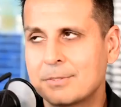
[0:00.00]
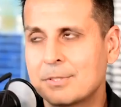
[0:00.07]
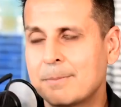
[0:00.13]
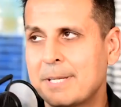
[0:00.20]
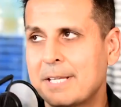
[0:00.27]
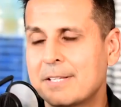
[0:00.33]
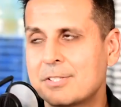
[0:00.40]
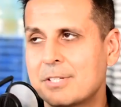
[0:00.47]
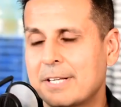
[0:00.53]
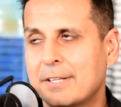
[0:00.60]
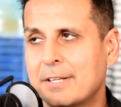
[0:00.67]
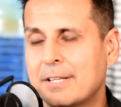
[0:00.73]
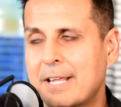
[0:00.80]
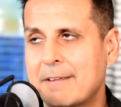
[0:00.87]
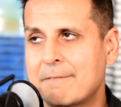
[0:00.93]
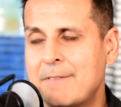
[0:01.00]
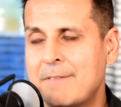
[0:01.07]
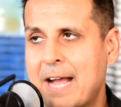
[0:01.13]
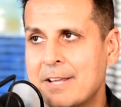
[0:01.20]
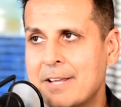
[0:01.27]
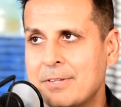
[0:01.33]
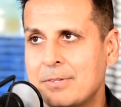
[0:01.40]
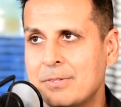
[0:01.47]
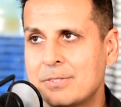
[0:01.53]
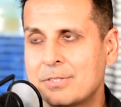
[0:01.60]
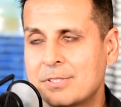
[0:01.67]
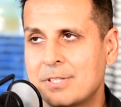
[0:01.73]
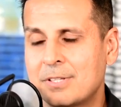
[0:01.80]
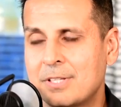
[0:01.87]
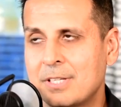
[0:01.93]
let me get this straight. They're like
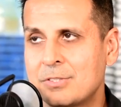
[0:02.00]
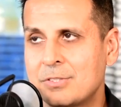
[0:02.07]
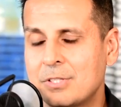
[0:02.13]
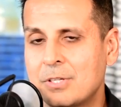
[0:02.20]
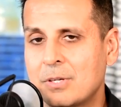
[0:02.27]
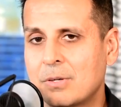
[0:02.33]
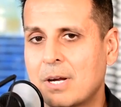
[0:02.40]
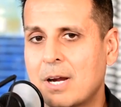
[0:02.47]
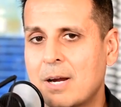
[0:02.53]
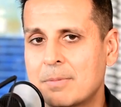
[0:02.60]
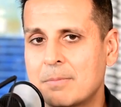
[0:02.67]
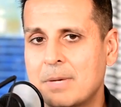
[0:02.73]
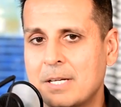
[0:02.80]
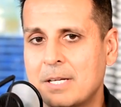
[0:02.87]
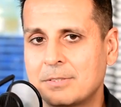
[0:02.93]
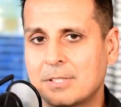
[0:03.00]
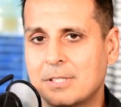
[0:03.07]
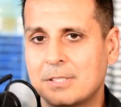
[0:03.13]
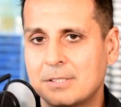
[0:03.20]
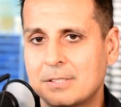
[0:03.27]
values, the things you don't compromise on.